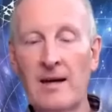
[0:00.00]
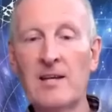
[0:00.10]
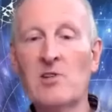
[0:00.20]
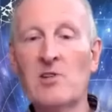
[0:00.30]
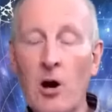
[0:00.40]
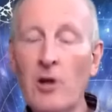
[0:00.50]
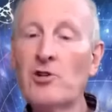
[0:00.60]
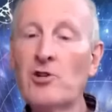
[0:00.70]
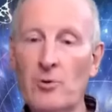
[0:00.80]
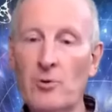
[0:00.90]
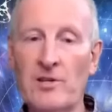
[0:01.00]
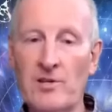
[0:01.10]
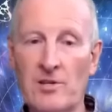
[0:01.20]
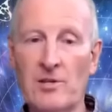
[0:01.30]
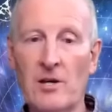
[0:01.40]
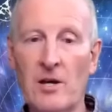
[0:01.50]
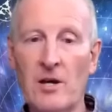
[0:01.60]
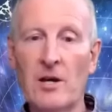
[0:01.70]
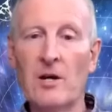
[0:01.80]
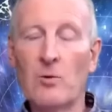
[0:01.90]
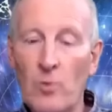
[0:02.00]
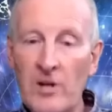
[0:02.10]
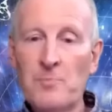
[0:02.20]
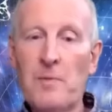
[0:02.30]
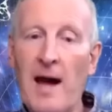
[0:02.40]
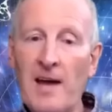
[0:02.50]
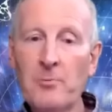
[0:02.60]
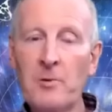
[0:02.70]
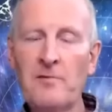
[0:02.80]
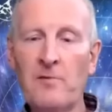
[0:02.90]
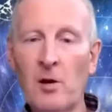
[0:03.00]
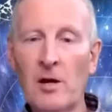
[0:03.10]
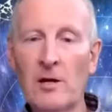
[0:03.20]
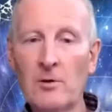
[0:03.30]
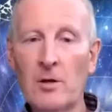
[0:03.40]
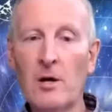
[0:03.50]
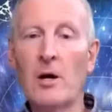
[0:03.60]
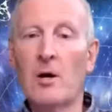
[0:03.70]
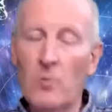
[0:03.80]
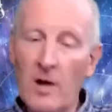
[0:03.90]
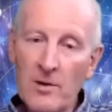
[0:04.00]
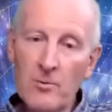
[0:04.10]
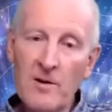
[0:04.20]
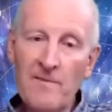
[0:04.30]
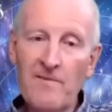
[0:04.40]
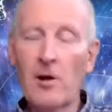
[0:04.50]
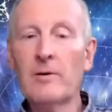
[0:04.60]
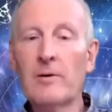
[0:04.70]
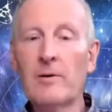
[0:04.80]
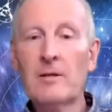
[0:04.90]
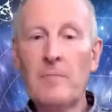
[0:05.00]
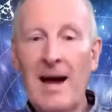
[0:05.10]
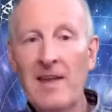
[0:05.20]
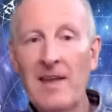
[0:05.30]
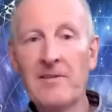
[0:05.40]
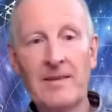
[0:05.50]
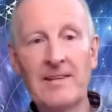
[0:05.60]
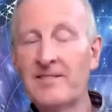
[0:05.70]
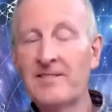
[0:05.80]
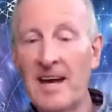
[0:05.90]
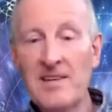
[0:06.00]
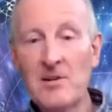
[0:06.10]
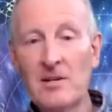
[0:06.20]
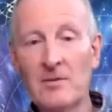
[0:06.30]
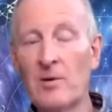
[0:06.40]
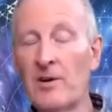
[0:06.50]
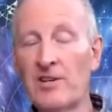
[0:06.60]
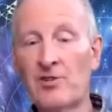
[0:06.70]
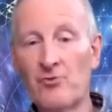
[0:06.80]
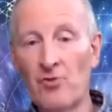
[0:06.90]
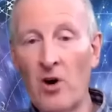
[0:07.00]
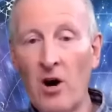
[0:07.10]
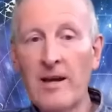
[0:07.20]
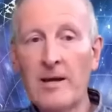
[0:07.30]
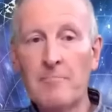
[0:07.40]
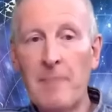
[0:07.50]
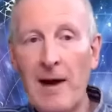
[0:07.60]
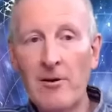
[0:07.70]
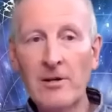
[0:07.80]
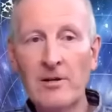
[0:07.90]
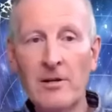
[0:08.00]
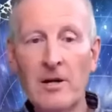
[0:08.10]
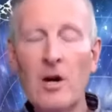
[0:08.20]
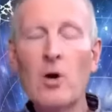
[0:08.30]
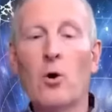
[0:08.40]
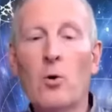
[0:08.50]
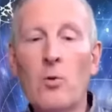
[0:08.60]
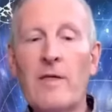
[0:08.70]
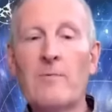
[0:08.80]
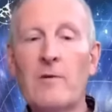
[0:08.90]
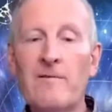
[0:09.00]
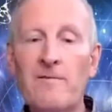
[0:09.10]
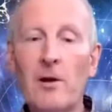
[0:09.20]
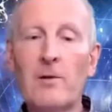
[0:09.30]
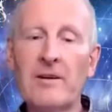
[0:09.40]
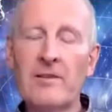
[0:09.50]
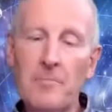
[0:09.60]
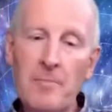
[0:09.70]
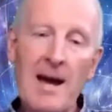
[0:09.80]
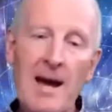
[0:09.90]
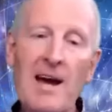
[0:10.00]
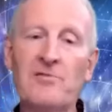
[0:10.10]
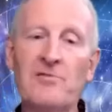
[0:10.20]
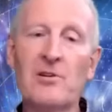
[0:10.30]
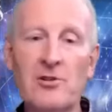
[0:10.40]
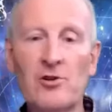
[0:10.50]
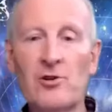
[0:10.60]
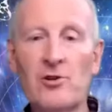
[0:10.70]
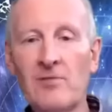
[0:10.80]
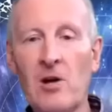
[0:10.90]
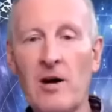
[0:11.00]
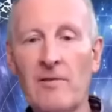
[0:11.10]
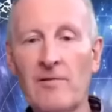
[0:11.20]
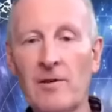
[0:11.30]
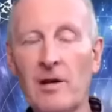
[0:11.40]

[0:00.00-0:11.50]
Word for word: It's our choice which path we follow, whether we're following the path in a desert where it's dry and barren, or whether we're following the path to the tree of life